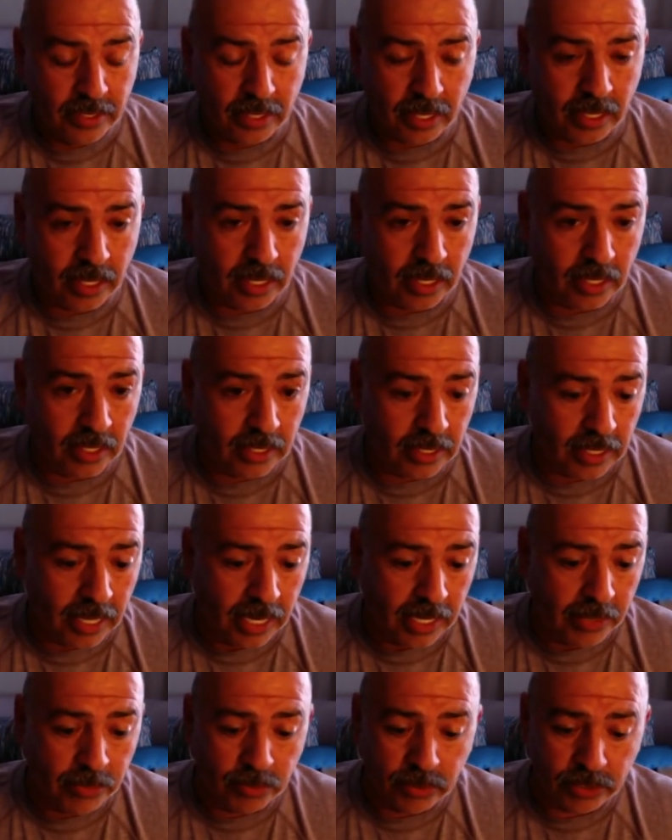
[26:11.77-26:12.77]

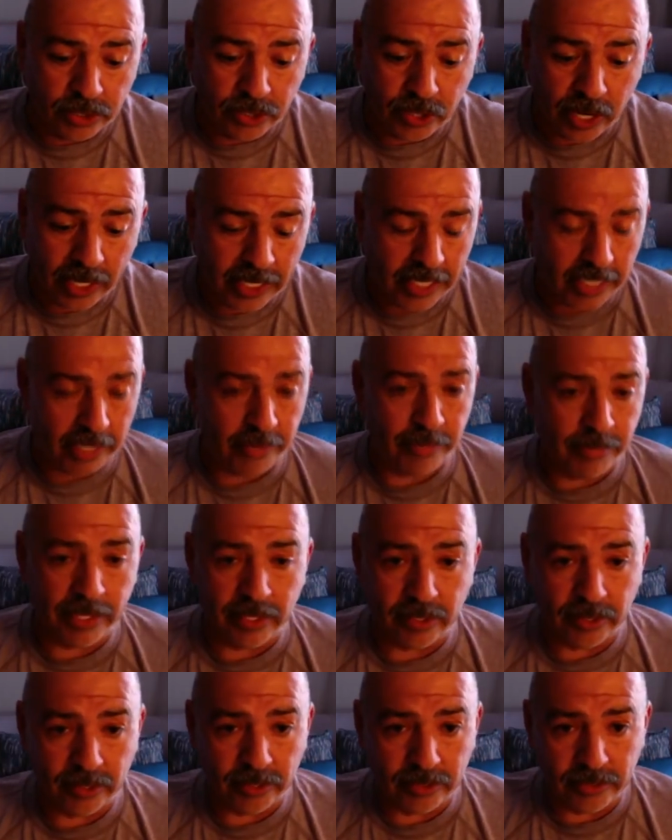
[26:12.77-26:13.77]
I will try to
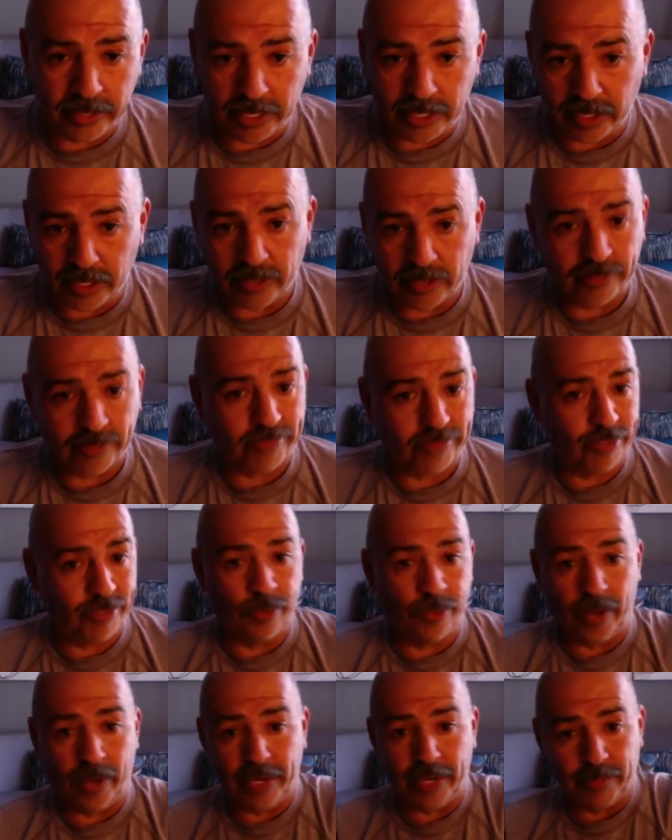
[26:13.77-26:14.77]
email, you know,
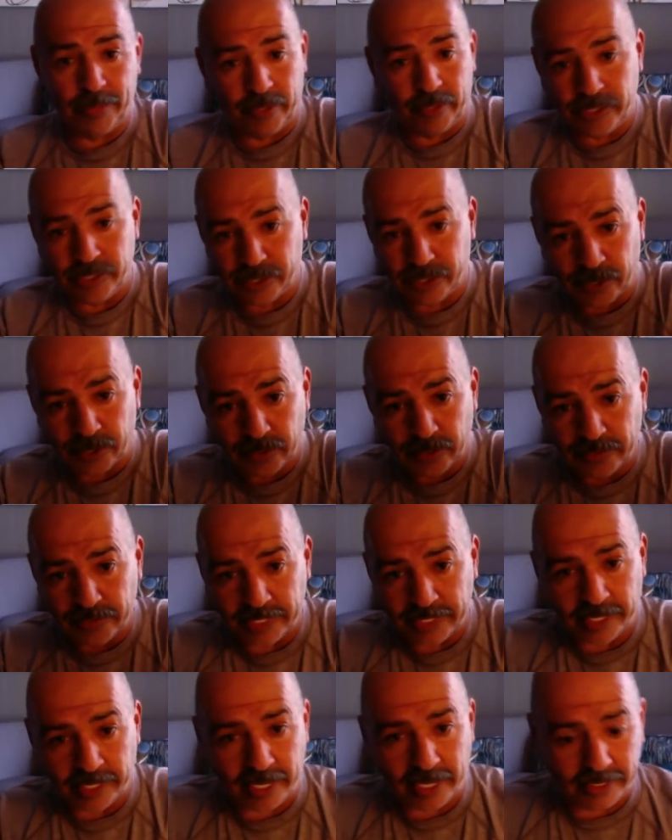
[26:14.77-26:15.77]
Greg Mercer over
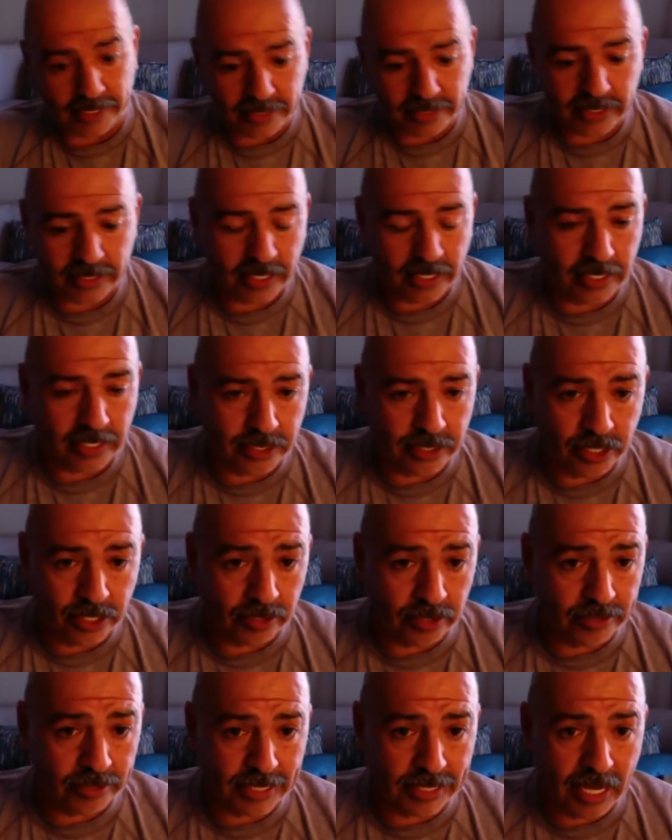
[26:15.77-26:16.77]
there at
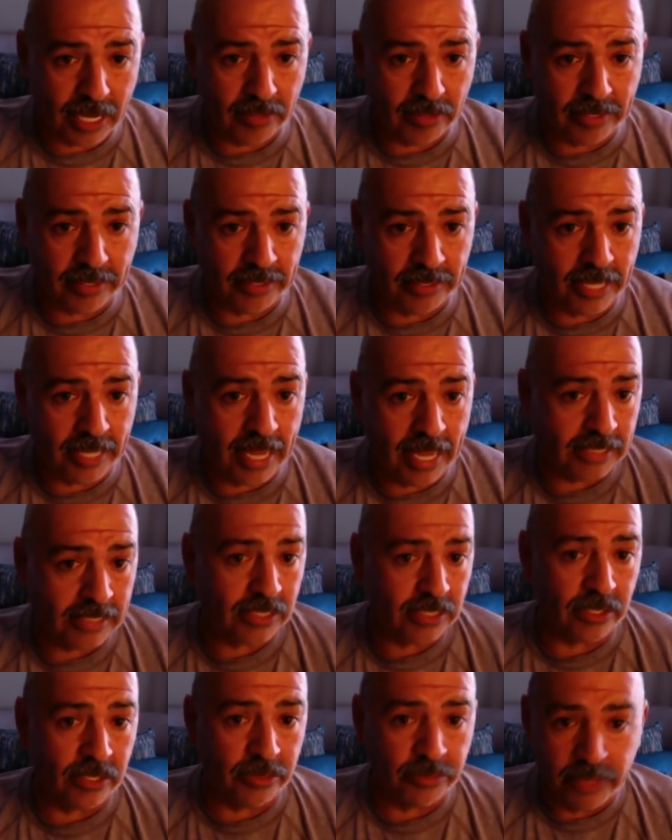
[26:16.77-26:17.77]
Jungle Scout and
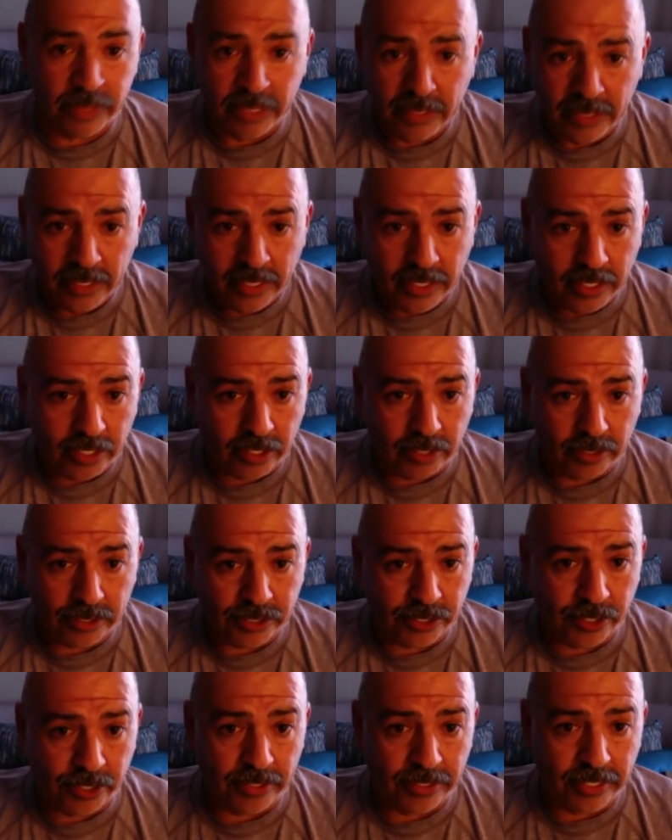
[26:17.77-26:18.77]
ask him, you know,
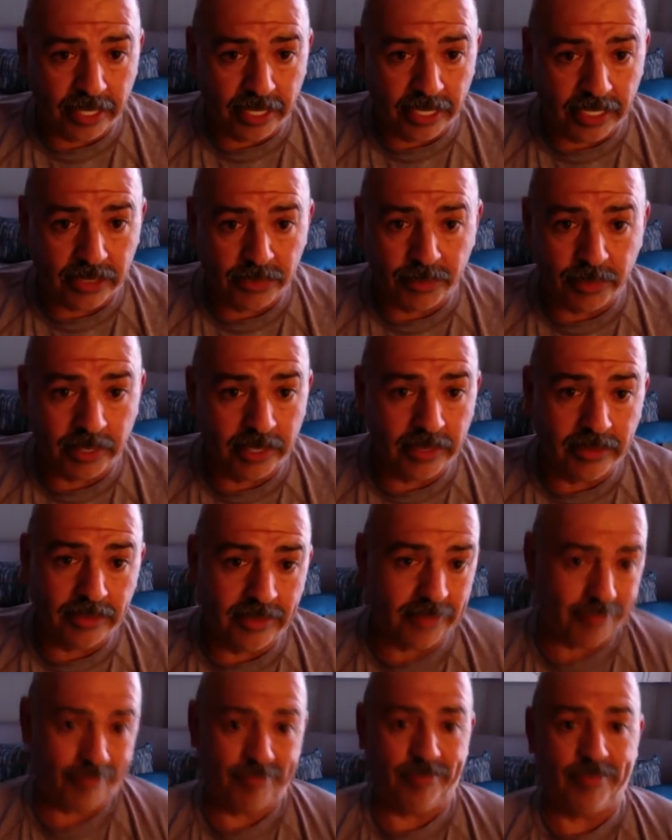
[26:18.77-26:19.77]
certain things, but,
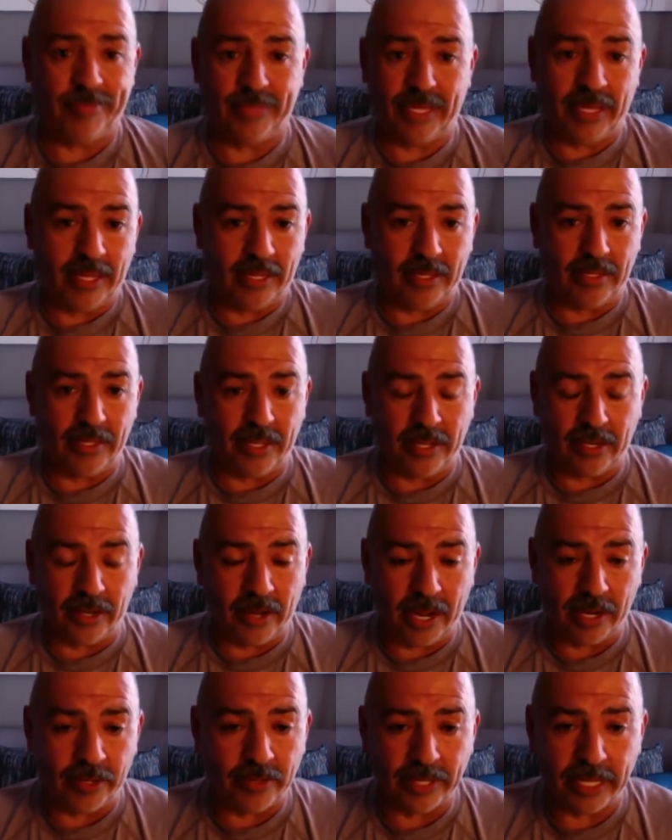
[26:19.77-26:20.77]
you know,
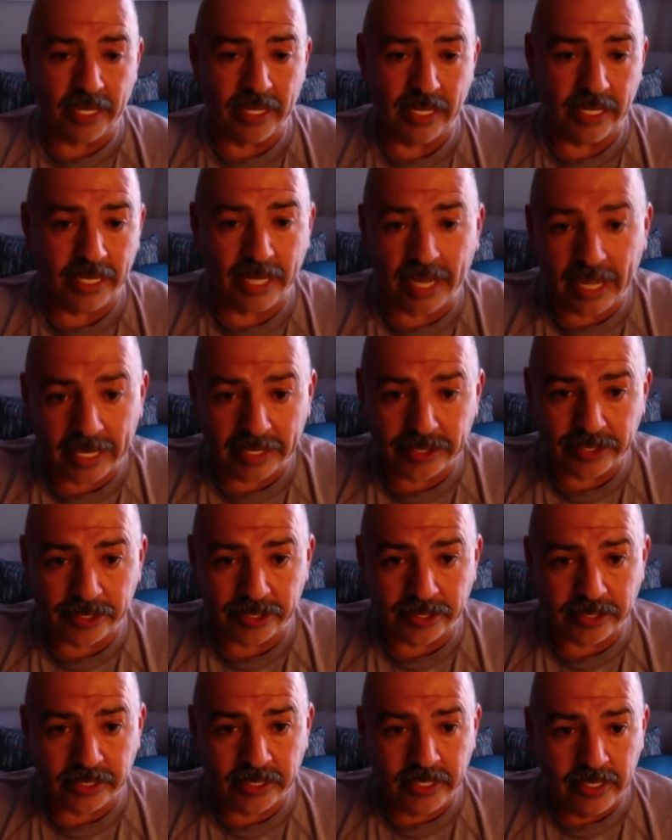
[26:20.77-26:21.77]
I don't get any
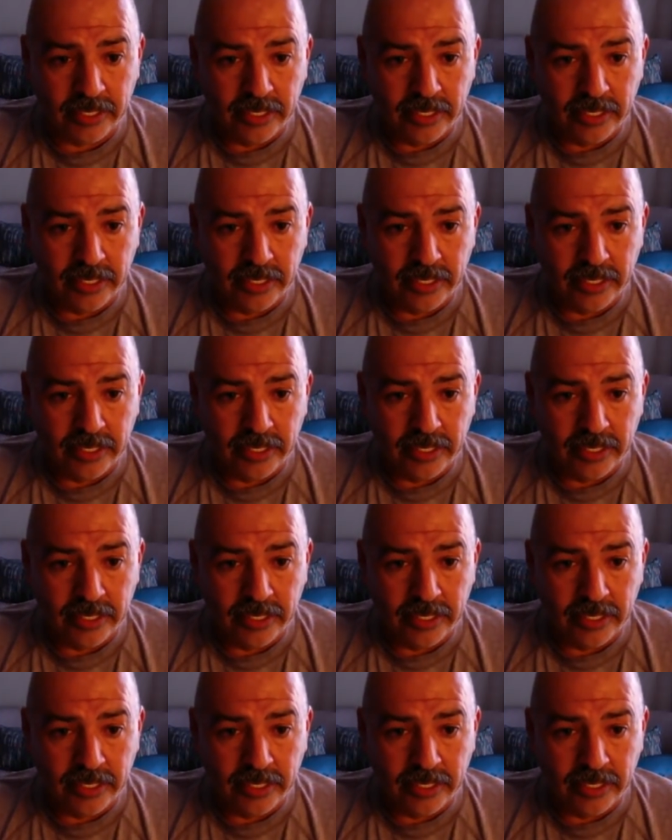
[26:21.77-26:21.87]
answers.